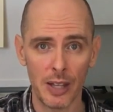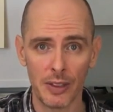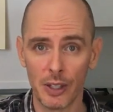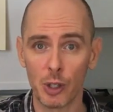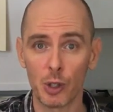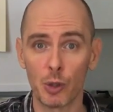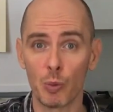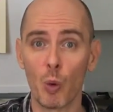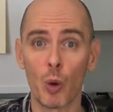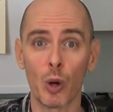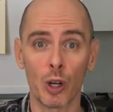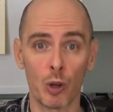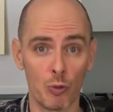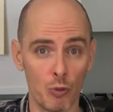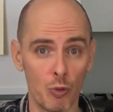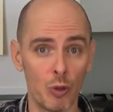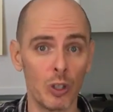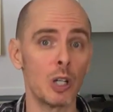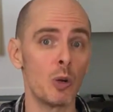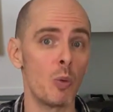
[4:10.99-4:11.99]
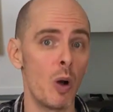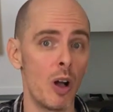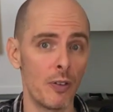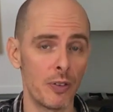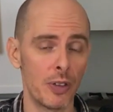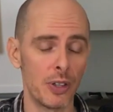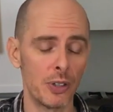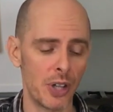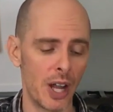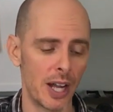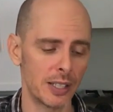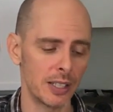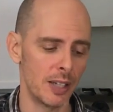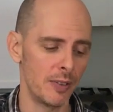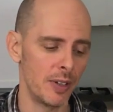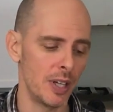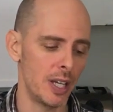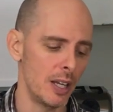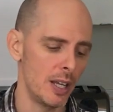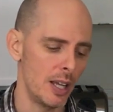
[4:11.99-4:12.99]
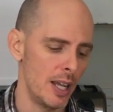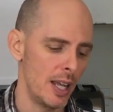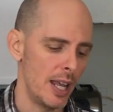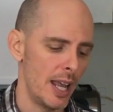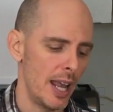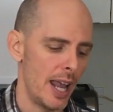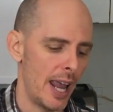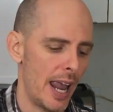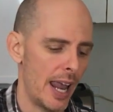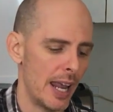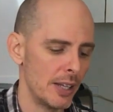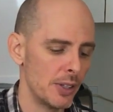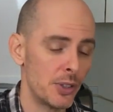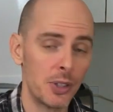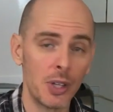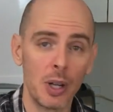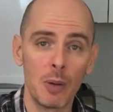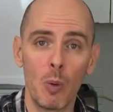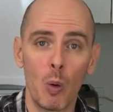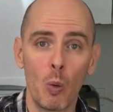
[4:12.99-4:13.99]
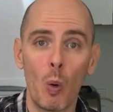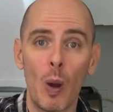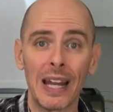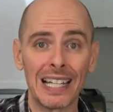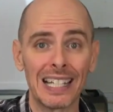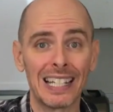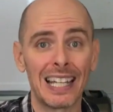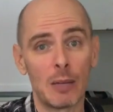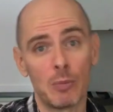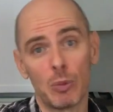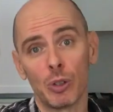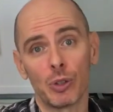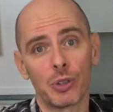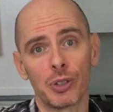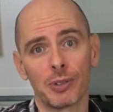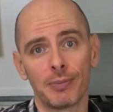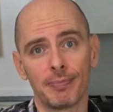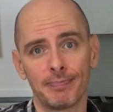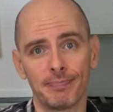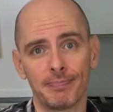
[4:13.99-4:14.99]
These work really well for this activity, and some white labels.